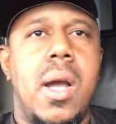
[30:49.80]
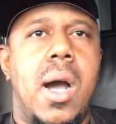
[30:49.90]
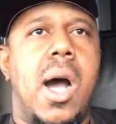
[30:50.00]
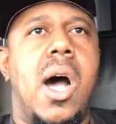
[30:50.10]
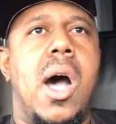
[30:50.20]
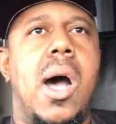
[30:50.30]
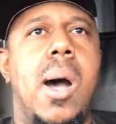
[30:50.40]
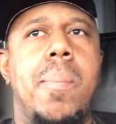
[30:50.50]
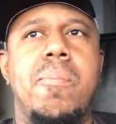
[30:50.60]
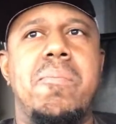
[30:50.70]

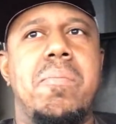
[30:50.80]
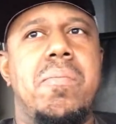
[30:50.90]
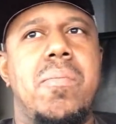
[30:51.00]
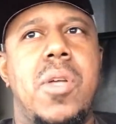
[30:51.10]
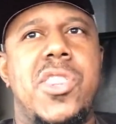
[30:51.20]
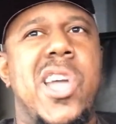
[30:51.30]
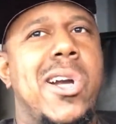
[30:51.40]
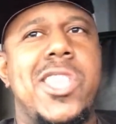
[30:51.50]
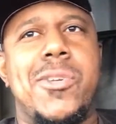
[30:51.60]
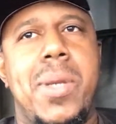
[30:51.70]

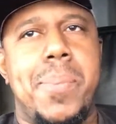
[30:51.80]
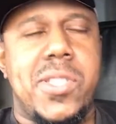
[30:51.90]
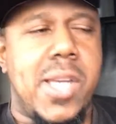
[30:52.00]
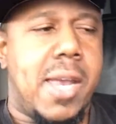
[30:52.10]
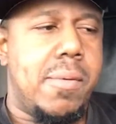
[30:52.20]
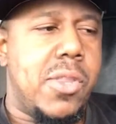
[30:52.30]
33%,